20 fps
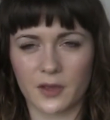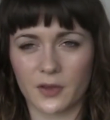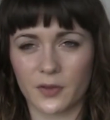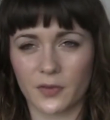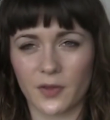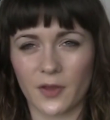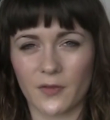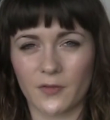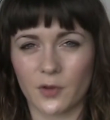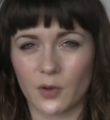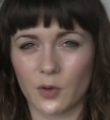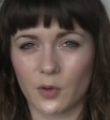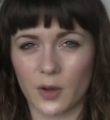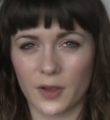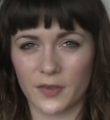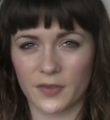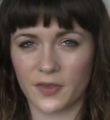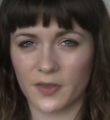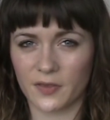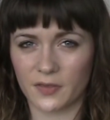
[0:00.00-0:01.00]
because I've got
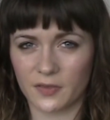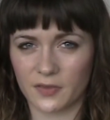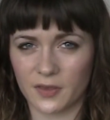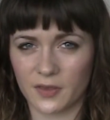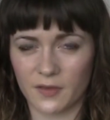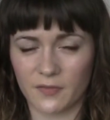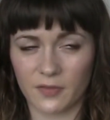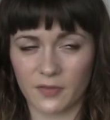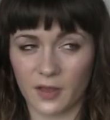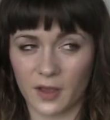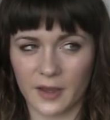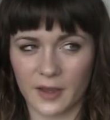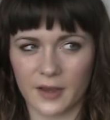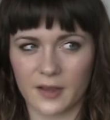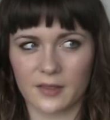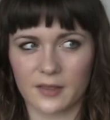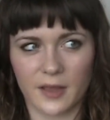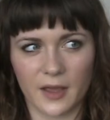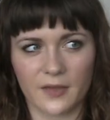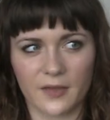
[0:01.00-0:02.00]
quite sensitive
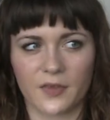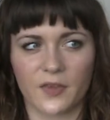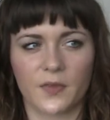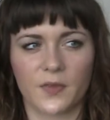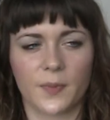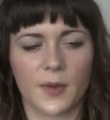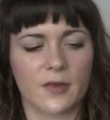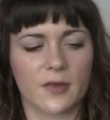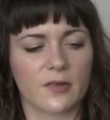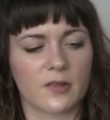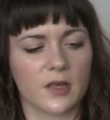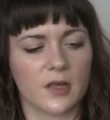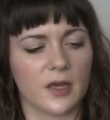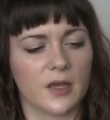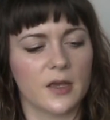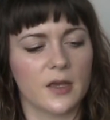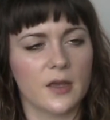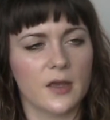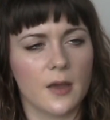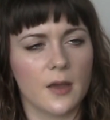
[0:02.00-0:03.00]
like legs
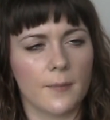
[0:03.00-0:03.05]
especially,